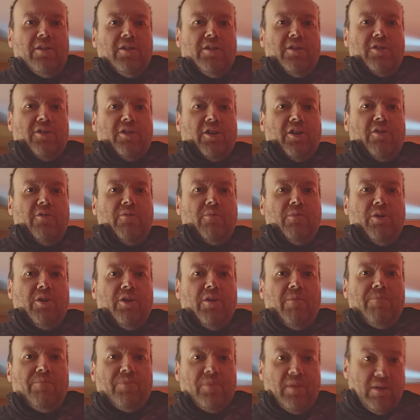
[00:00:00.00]
So
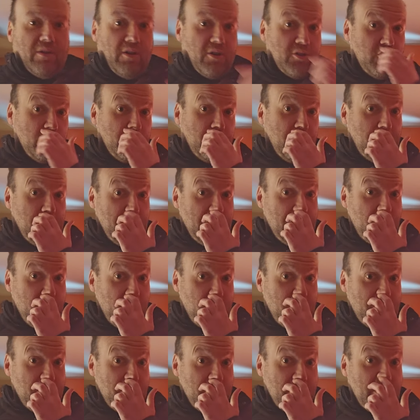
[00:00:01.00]
um, I got up a bit
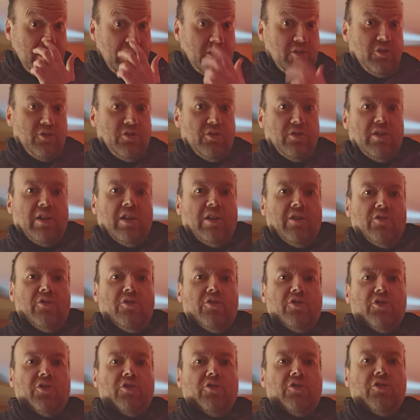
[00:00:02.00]
earlier than, than I
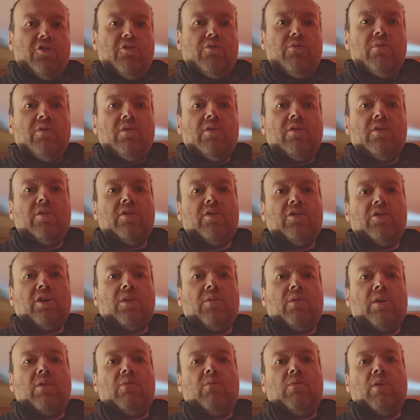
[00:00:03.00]
usually do, so
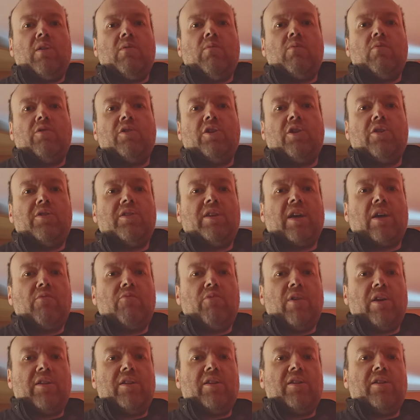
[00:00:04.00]
I, I, you know to get
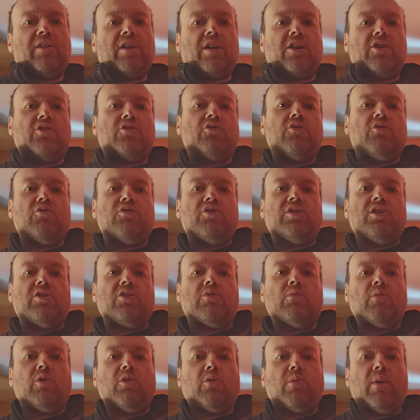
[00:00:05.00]
ready and get sorted
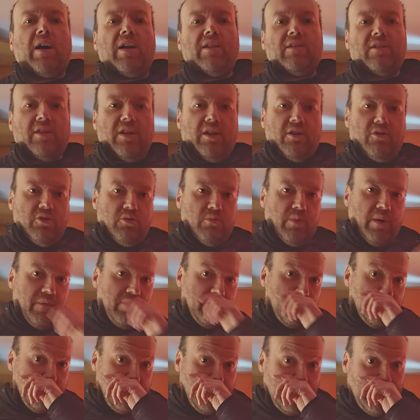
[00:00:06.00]
because I want to go out today because the
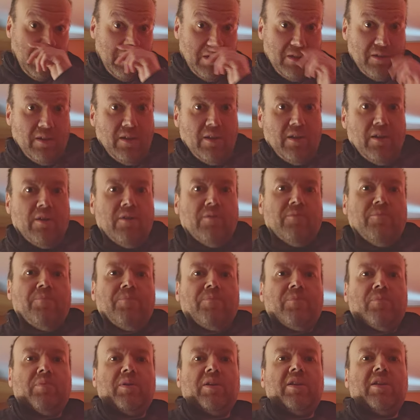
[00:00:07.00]
weather's all right
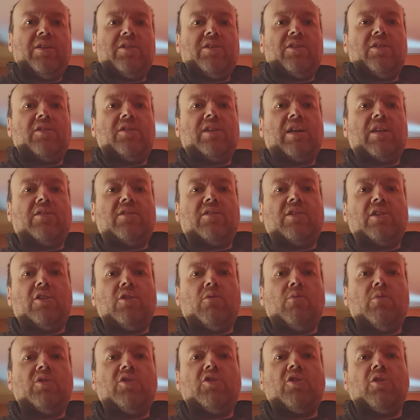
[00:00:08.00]
videos Easter Saturday. I
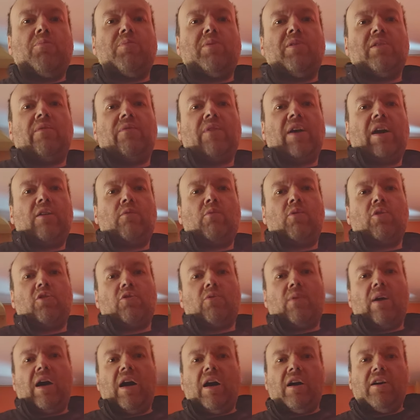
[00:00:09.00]
don't want to stop in the van. I want
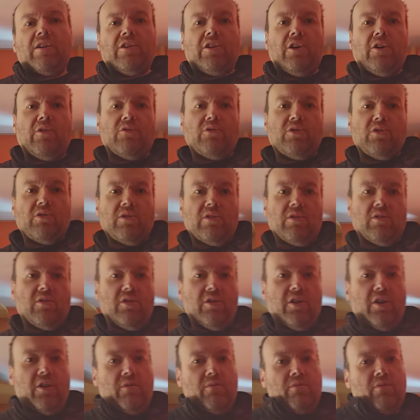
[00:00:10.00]
to go out, you know, because, you
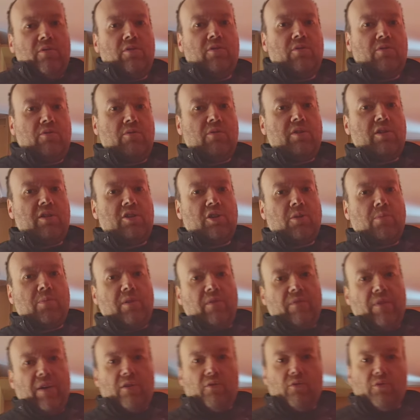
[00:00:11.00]
know, I we can stop in
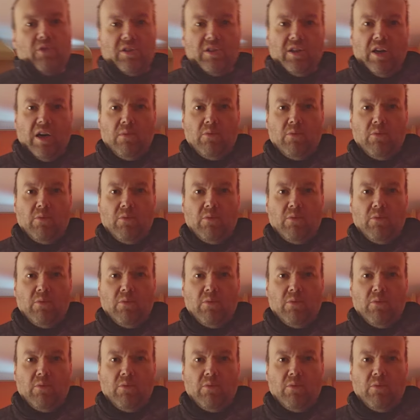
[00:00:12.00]
the van all the time.